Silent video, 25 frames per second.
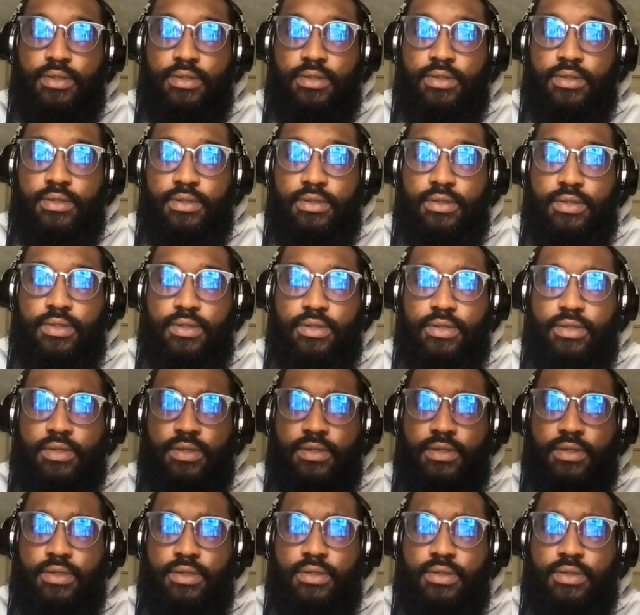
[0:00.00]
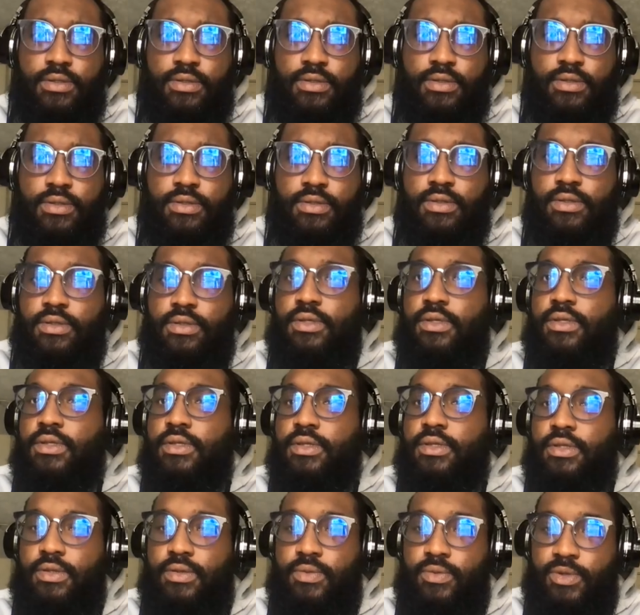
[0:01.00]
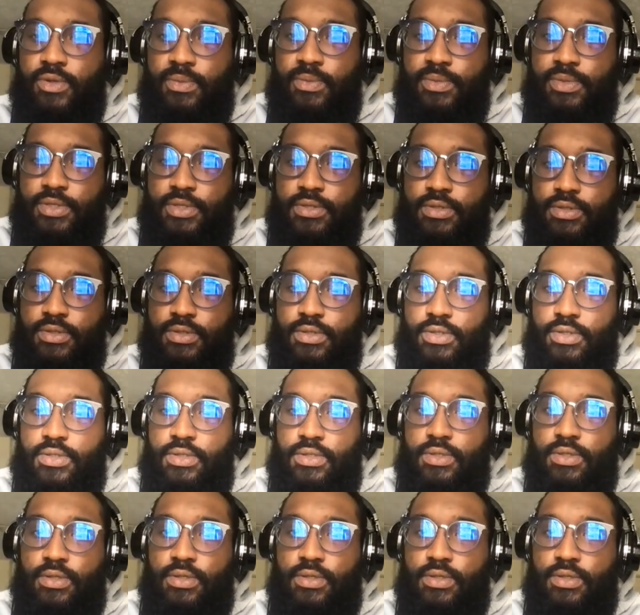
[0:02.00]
Okay, let me see.